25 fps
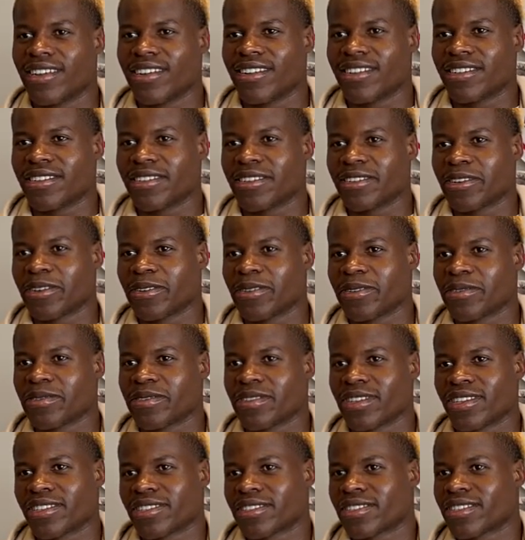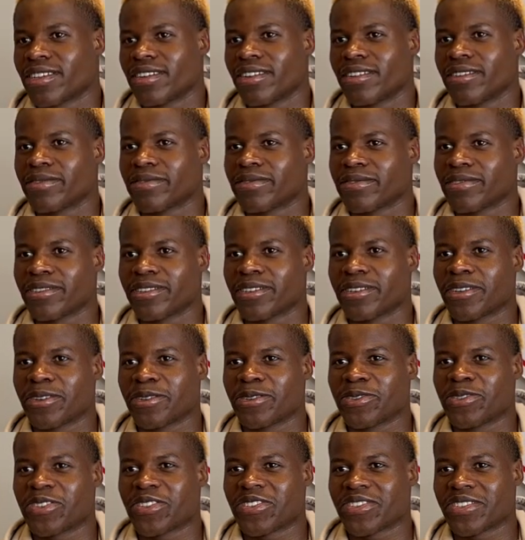You know, it's tough. You know,
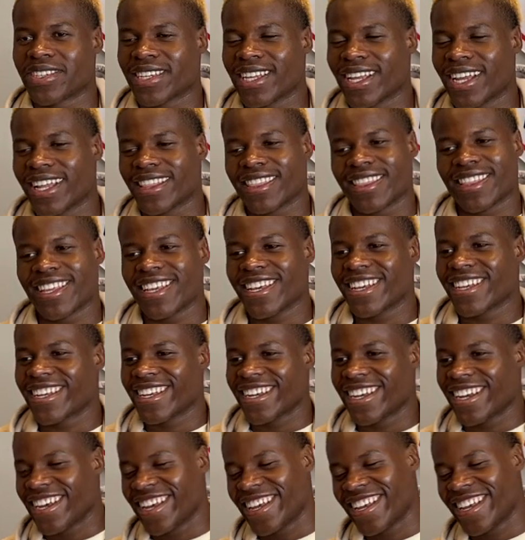I think